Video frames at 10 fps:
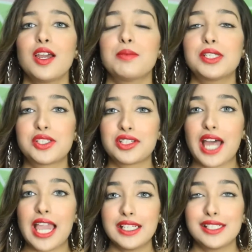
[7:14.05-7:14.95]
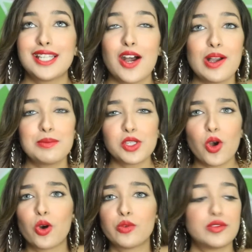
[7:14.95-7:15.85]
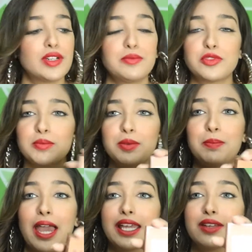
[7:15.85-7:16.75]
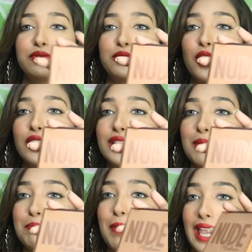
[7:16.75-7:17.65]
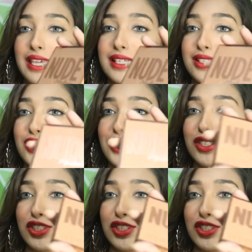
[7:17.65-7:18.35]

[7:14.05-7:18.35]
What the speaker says: But right now, I'm so overwhelmed from the for the packaging.